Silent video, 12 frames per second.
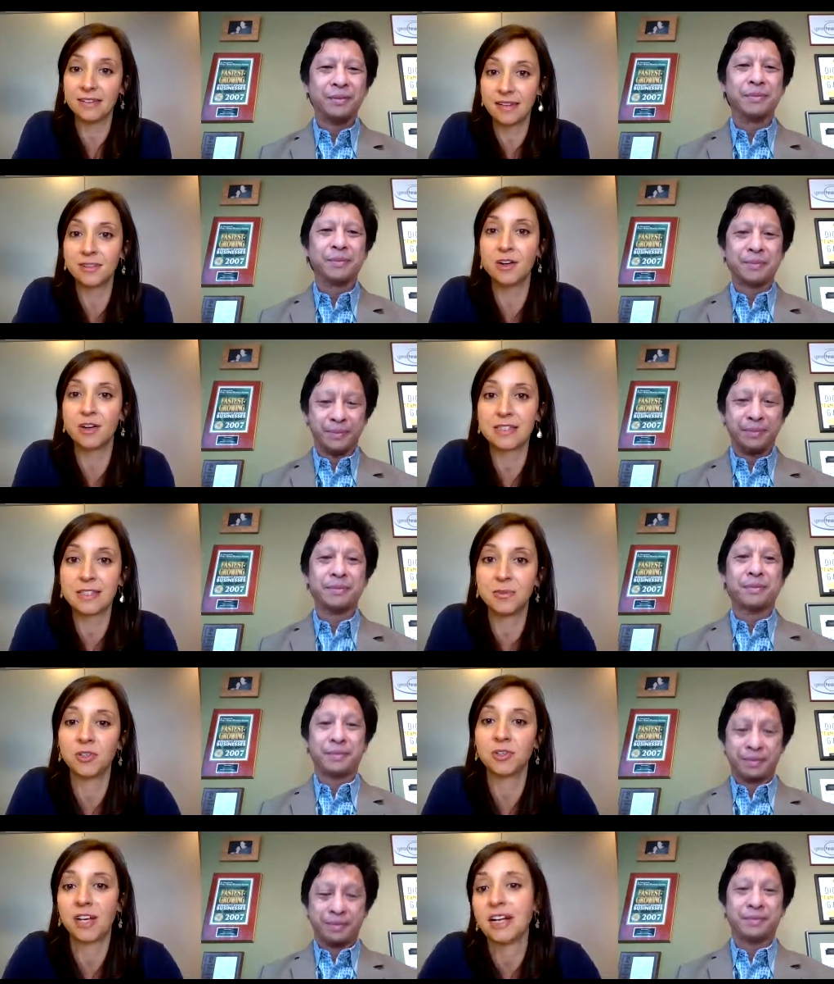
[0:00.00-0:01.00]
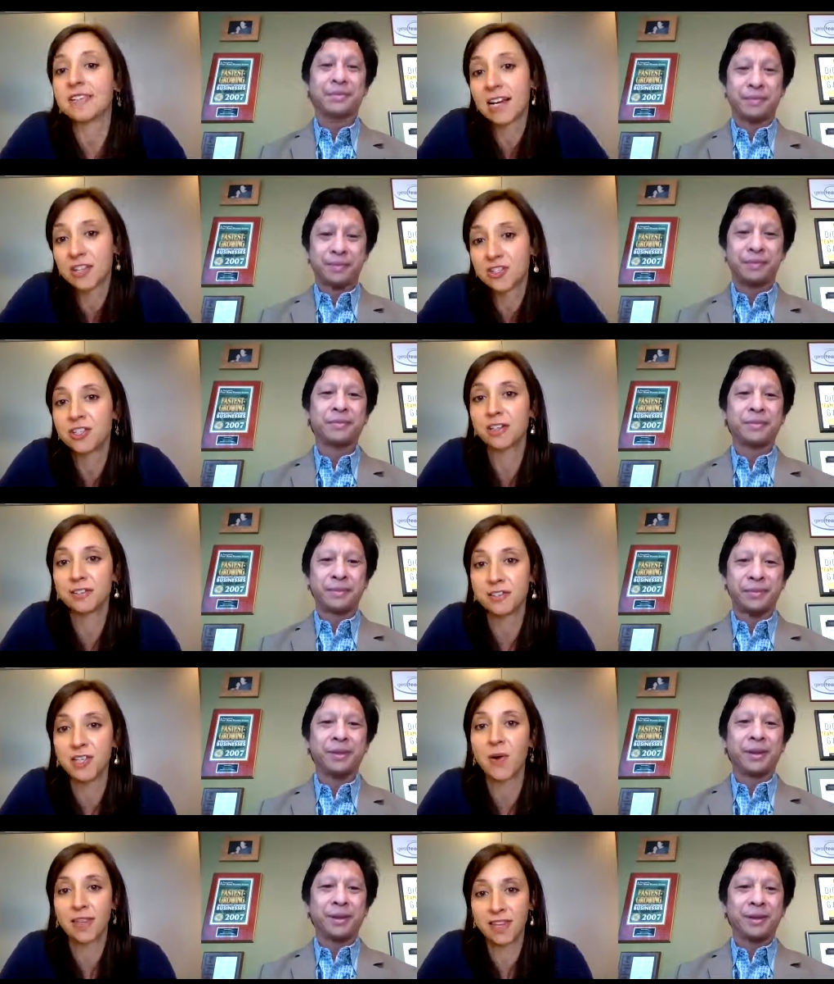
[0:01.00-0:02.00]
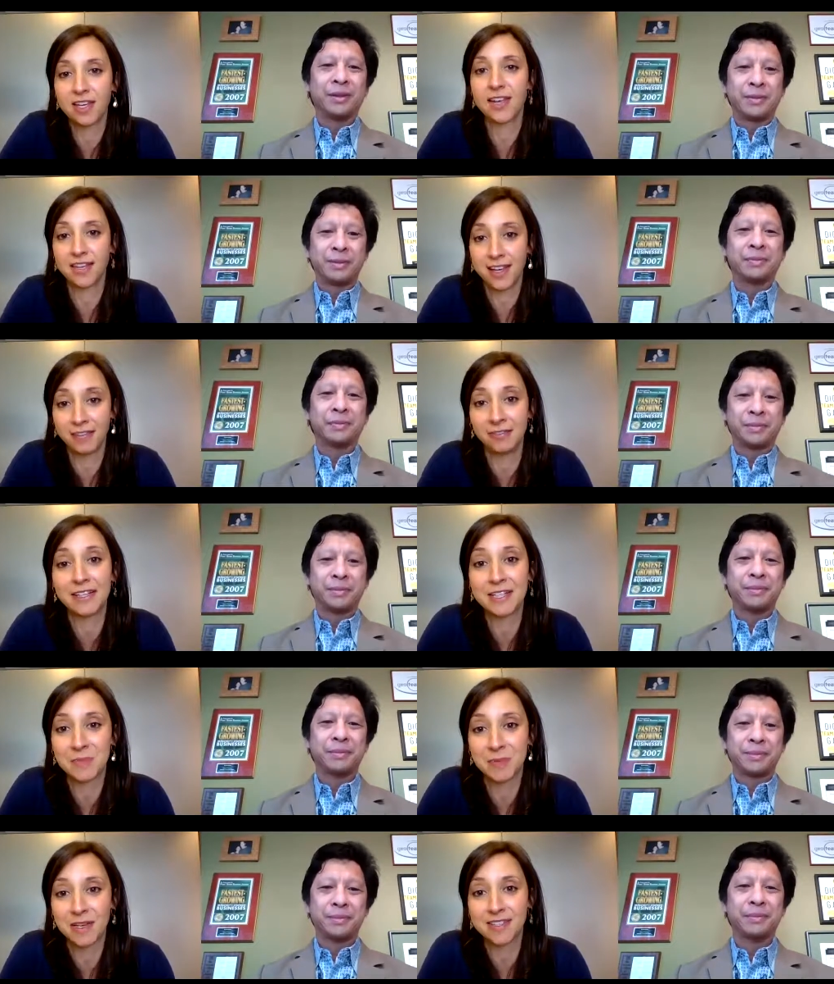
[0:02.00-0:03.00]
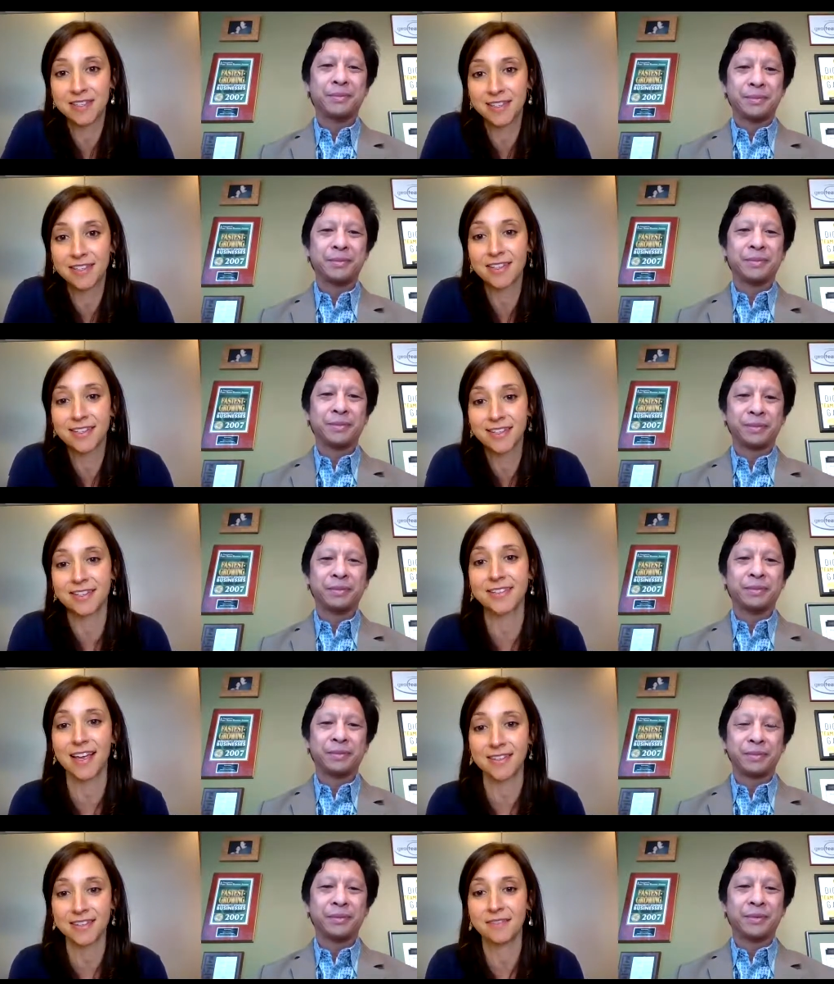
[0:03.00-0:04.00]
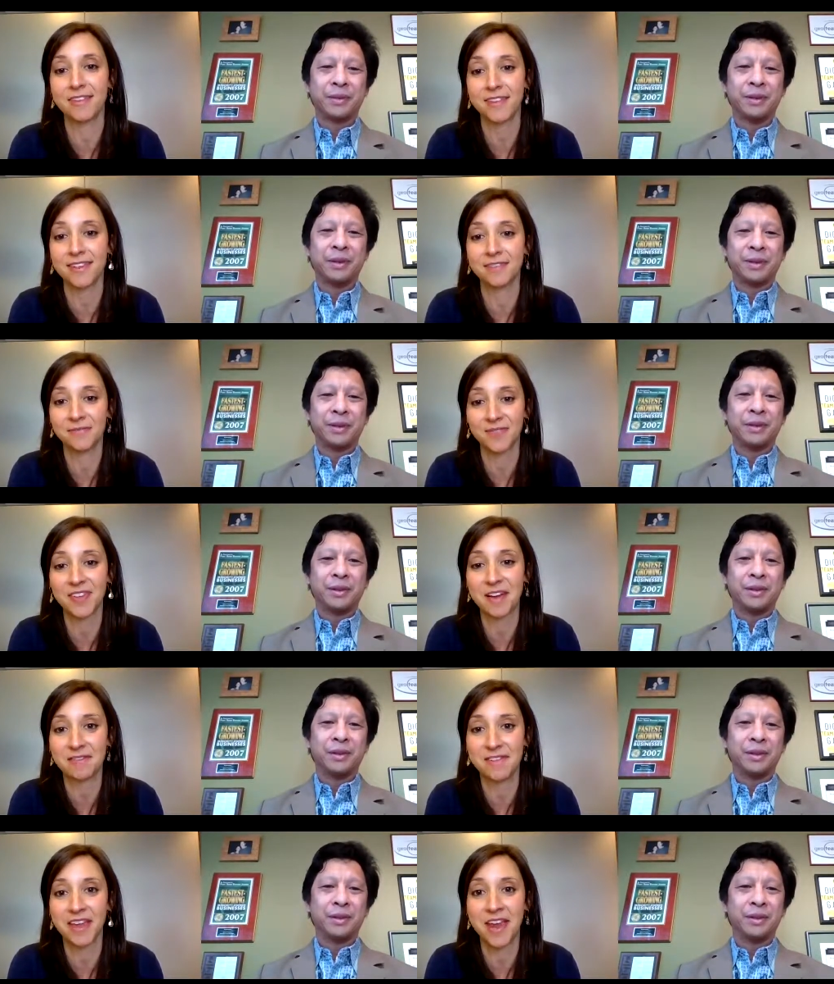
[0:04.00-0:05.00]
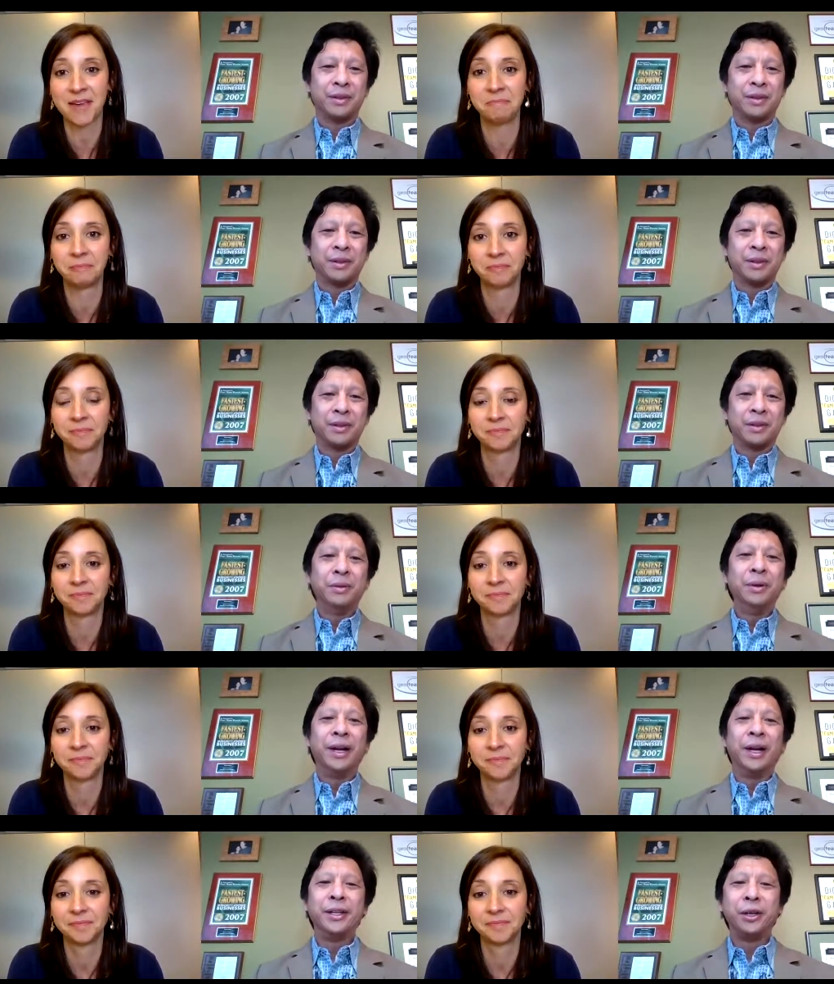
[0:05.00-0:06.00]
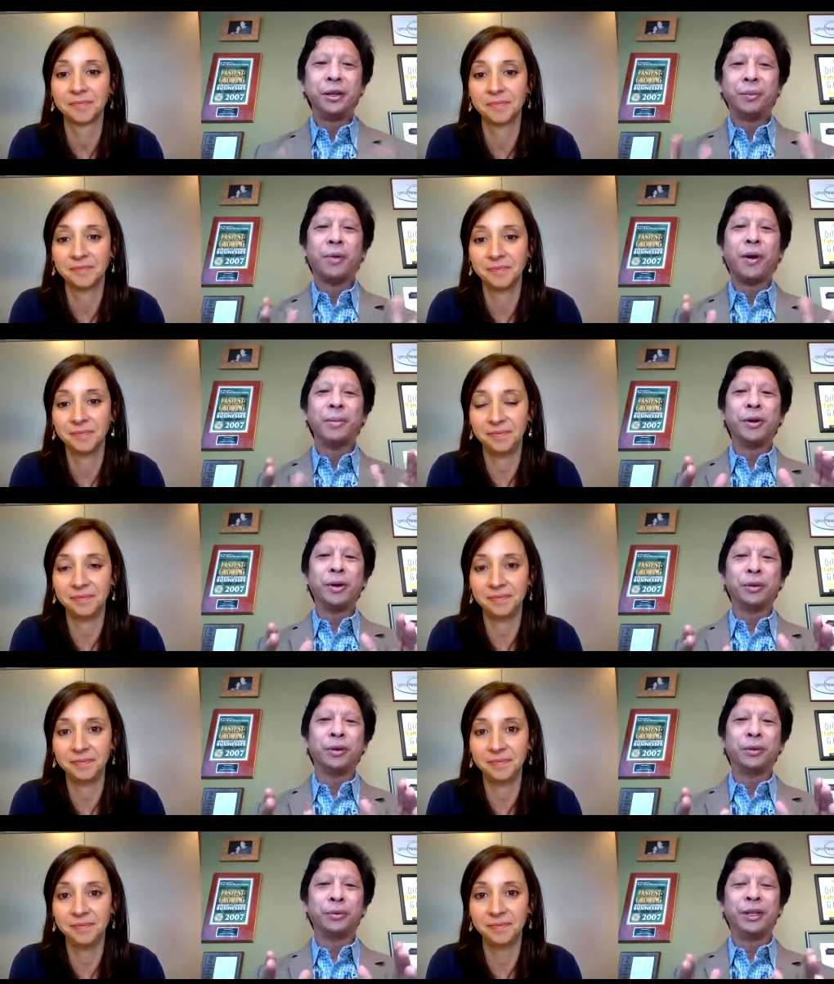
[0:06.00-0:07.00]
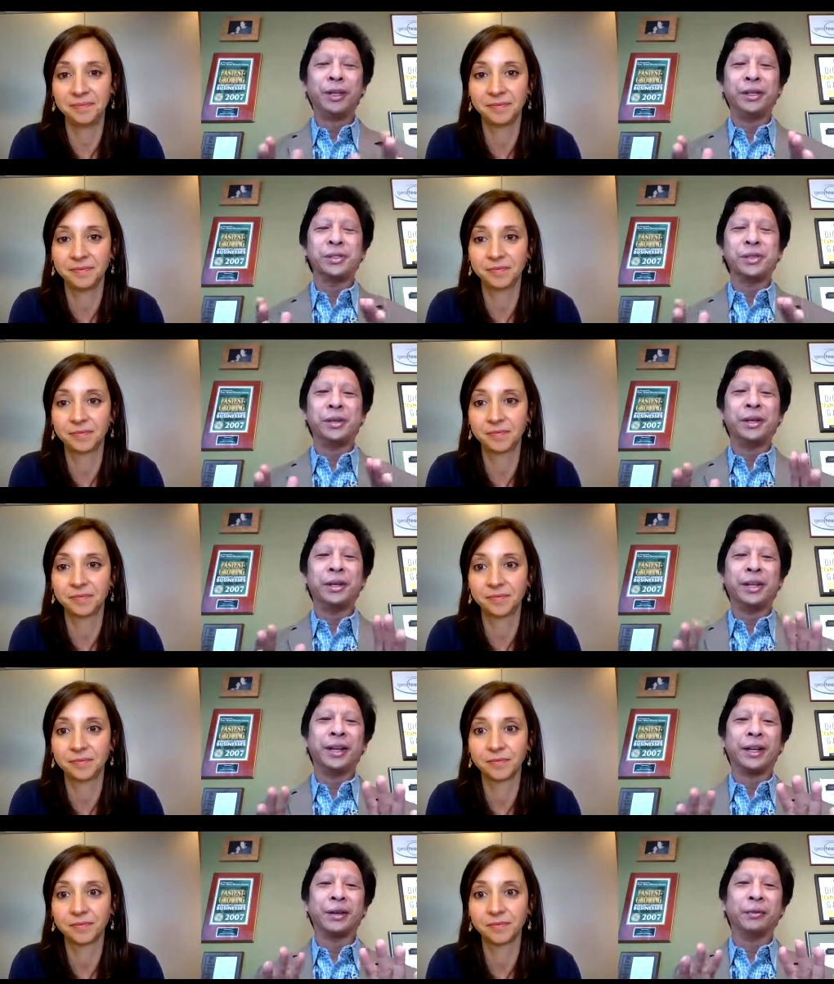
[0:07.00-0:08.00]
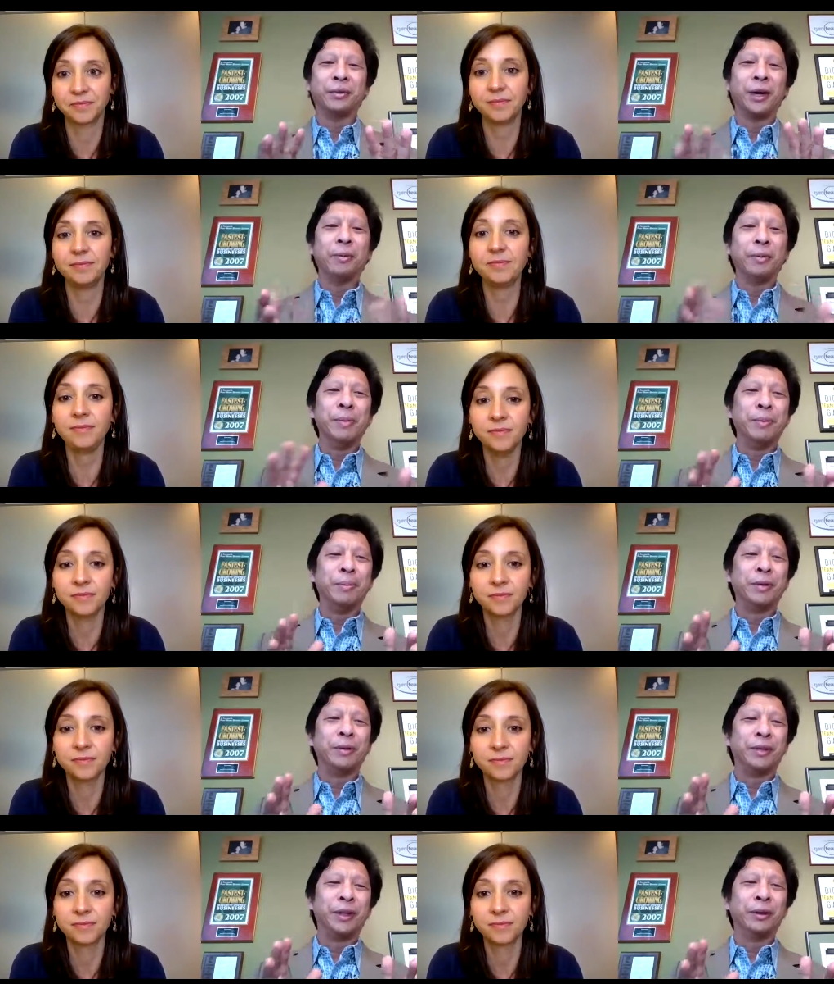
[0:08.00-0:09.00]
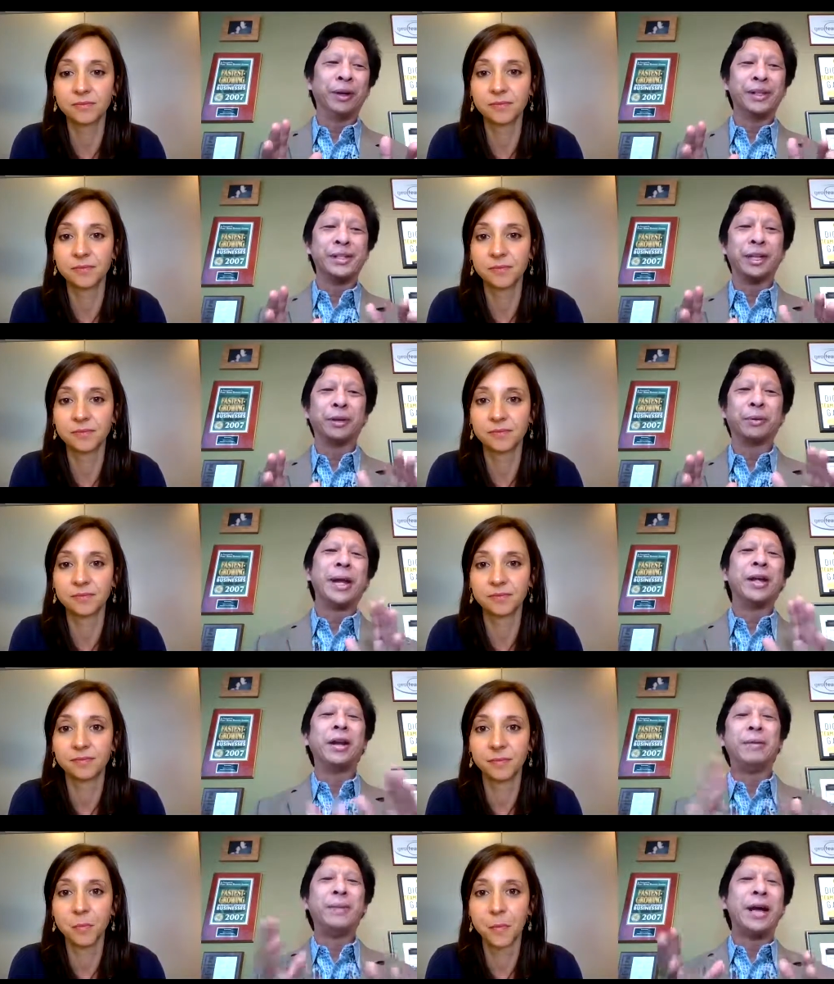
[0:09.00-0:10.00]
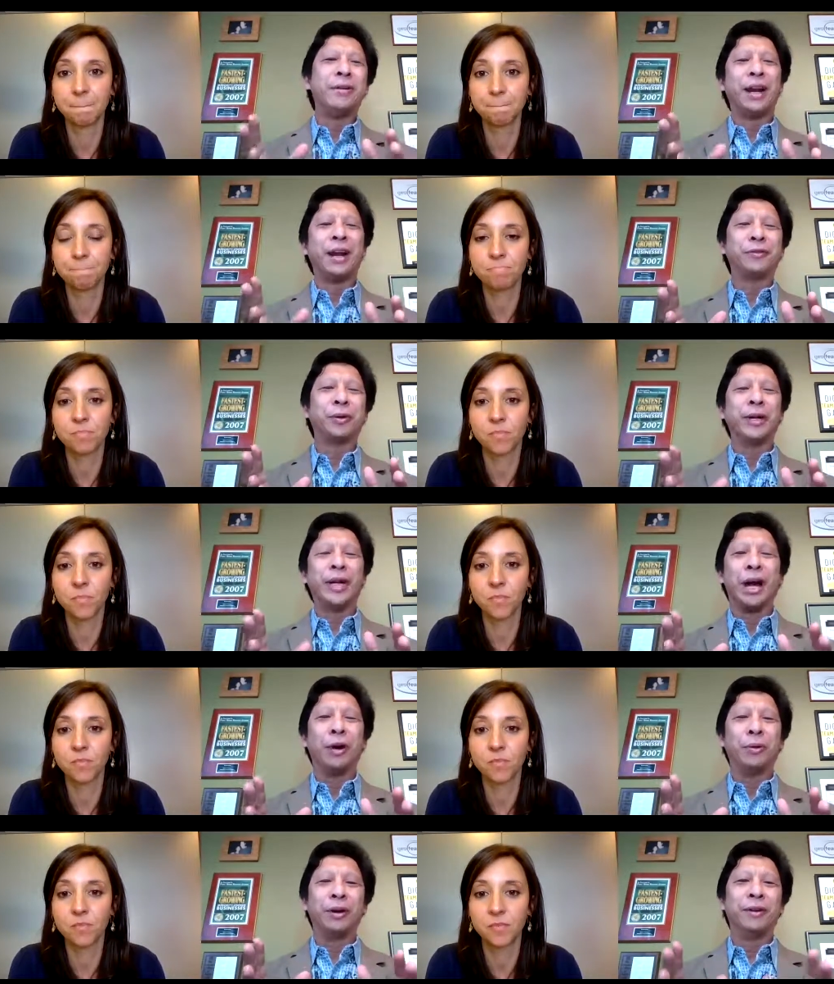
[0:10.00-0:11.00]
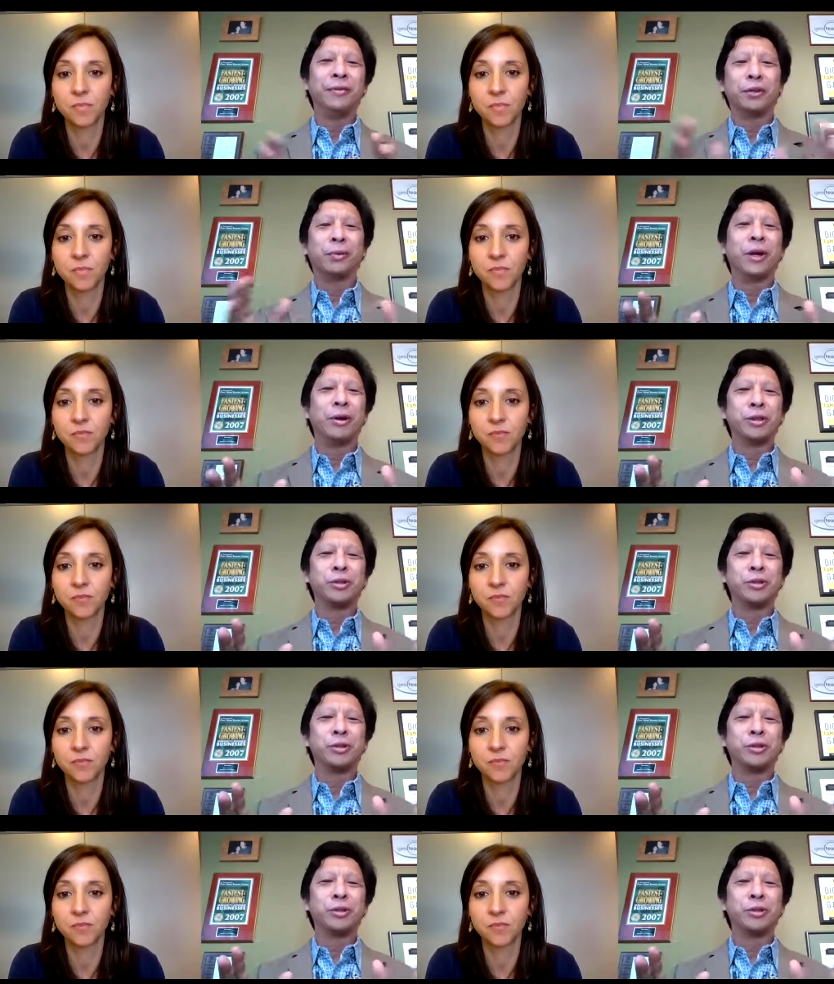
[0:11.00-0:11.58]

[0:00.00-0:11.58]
Speaker 1: along similar lines next year. So I think that definitely speaks to the success of the of the game.
Speaker 2: Well, I know your primary goal really is a, uh, a, uh, like a, uh, what I remember hearing is like about, about after an hour of a three-hour